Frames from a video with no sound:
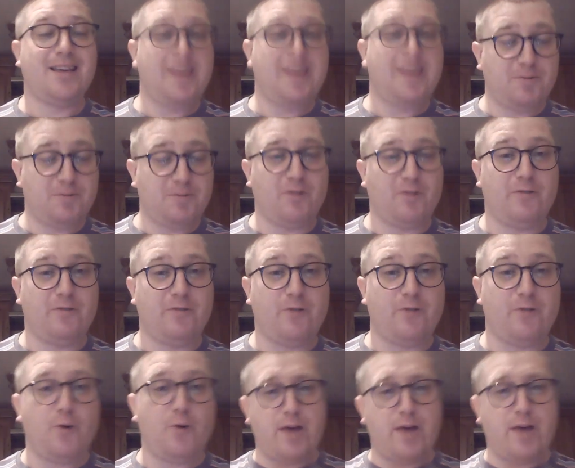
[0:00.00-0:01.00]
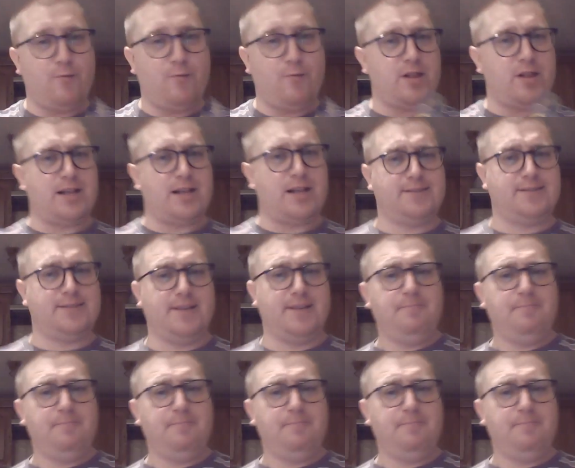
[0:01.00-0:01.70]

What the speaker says: Keep doing. Oh yeah, one last